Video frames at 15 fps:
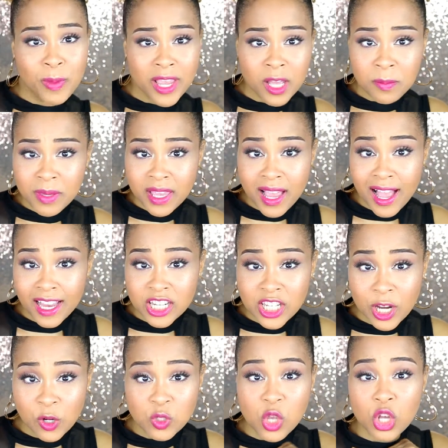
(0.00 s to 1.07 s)
Makeup Geek
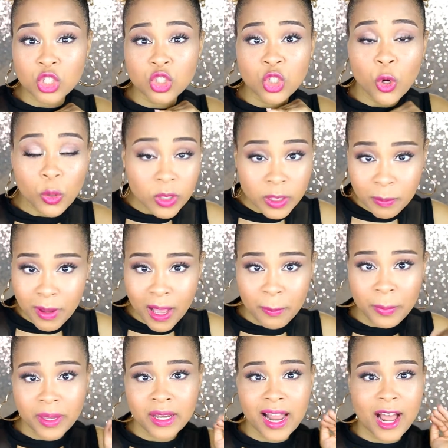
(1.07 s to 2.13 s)
eyeshadows are totally
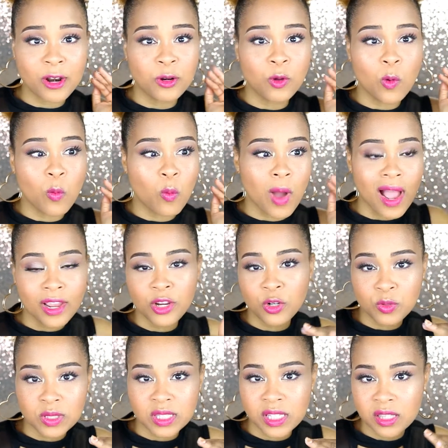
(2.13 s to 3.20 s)
popping. I don't know why you
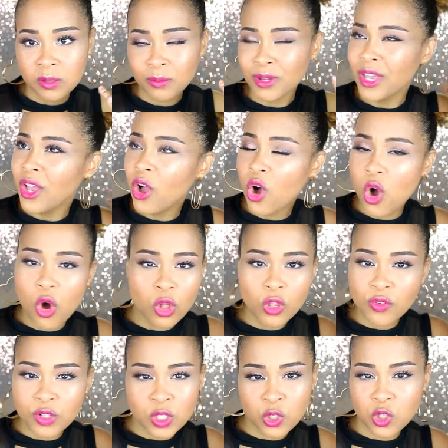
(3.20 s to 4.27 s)
don't see them all
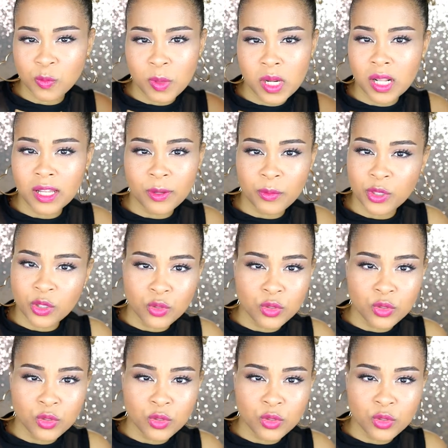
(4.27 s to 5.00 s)
over social media like we